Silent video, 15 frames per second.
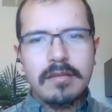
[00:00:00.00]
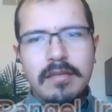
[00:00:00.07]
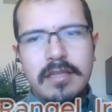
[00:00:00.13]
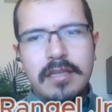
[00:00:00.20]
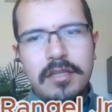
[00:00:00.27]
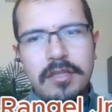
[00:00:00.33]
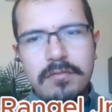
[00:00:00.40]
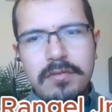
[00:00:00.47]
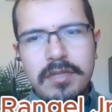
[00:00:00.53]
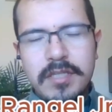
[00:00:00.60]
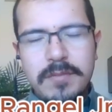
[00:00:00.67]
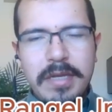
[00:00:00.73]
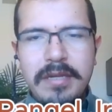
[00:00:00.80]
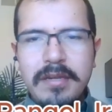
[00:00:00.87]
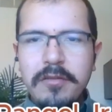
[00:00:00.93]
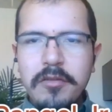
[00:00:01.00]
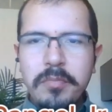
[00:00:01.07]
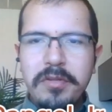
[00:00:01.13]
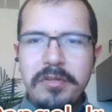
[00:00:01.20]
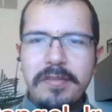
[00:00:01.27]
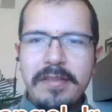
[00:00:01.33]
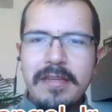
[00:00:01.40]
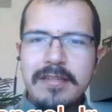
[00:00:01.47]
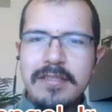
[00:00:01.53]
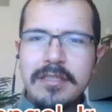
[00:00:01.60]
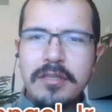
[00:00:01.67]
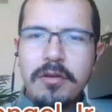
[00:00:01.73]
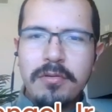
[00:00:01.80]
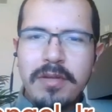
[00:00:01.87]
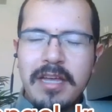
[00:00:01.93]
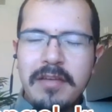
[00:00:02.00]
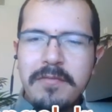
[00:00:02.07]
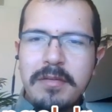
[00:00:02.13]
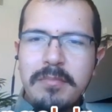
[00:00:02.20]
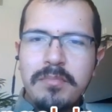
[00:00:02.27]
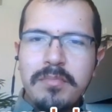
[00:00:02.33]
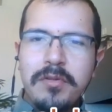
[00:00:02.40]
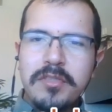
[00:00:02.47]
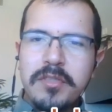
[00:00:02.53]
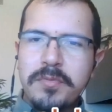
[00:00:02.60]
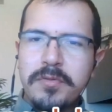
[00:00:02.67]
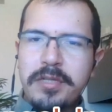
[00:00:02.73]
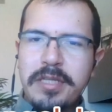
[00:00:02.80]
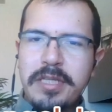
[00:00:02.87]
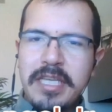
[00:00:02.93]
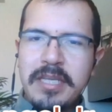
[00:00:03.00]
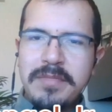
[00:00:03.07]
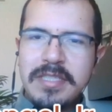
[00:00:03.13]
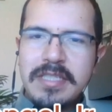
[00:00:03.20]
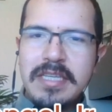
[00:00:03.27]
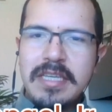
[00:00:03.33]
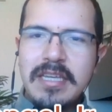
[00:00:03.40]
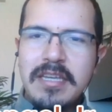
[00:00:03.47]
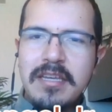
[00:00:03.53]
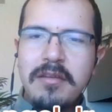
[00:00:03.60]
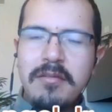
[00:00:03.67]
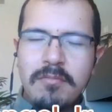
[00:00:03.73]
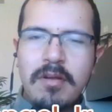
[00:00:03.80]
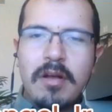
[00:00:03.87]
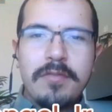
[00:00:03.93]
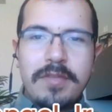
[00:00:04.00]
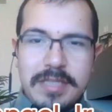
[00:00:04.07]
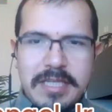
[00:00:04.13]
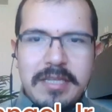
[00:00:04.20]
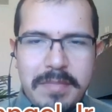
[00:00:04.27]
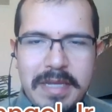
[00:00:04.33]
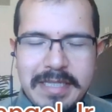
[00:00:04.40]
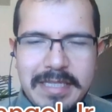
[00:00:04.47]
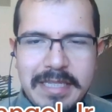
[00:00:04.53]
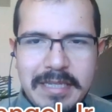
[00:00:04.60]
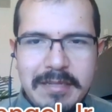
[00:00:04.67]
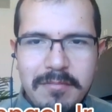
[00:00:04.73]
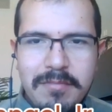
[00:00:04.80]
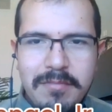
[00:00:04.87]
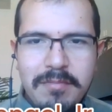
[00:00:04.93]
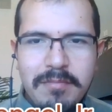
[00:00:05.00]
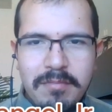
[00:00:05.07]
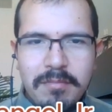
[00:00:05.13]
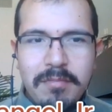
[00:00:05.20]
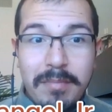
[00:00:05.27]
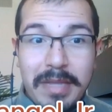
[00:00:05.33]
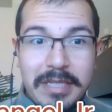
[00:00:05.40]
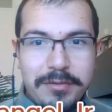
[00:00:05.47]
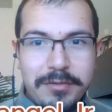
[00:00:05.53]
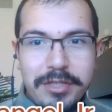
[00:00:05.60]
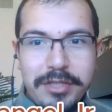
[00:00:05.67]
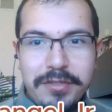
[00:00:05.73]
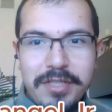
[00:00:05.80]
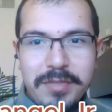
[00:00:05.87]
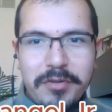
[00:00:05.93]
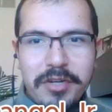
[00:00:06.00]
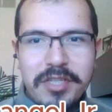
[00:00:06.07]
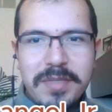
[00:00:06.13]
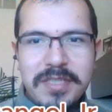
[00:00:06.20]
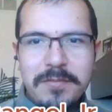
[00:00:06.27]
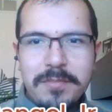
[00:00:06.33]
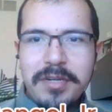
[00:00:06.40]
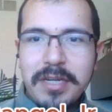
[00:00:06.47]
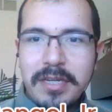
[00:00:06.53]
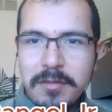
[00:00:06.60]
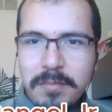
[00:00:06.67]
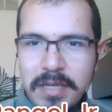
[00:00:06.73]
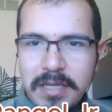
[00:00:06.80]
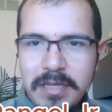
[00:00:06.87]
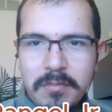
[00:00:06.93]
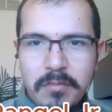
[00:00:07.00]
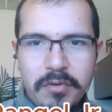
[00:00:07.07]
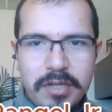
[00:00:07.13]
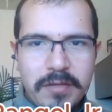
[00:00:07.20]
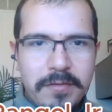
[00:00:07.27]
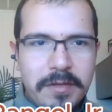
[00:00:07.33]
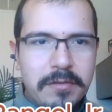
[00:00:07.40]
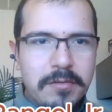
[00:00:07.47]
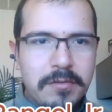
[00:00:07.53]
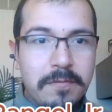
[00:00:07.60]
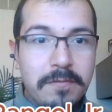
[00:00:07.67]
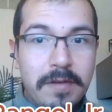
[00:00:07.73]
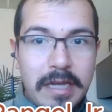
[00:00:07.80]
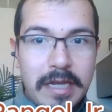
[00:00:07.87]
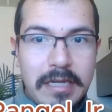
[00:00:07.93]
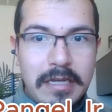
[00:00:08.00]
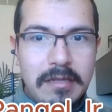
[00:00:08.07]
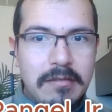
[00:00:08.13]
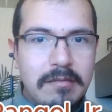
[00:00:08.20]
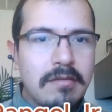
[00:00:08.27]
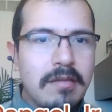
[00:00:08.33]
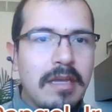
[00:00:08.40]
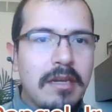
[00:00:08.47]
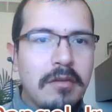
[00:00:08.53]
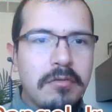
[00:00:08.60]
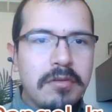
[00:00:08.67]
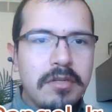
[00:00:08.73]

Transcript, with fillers: Can you expand a little bit on that? So having multiple claims obviously makes it, makes your insurance more expensive, but it could make it more difficult to find adequate